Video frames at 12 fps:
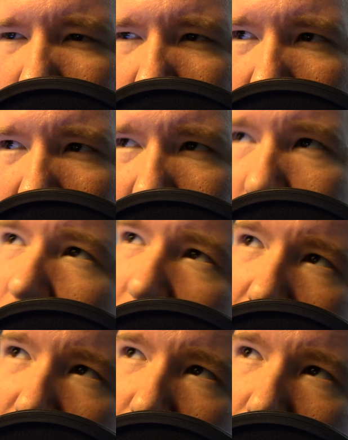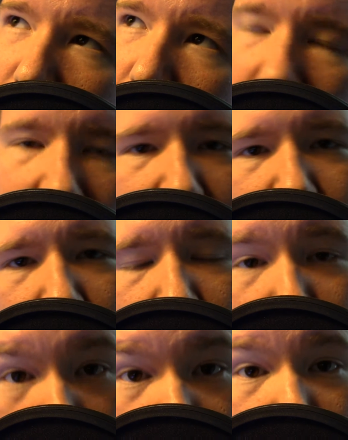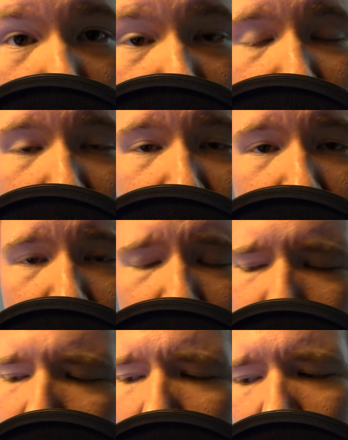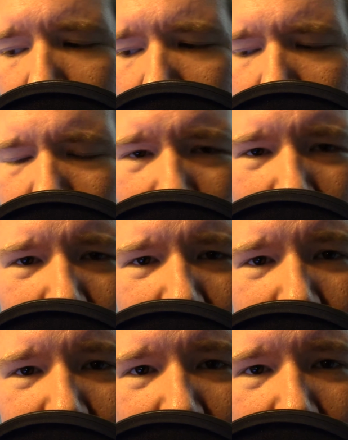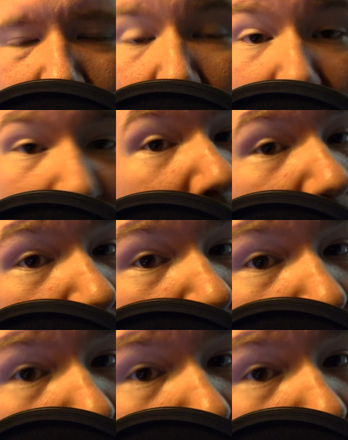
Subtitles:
Actually, yeah, I do. Short stories I do, but not longer stuff. Not yet.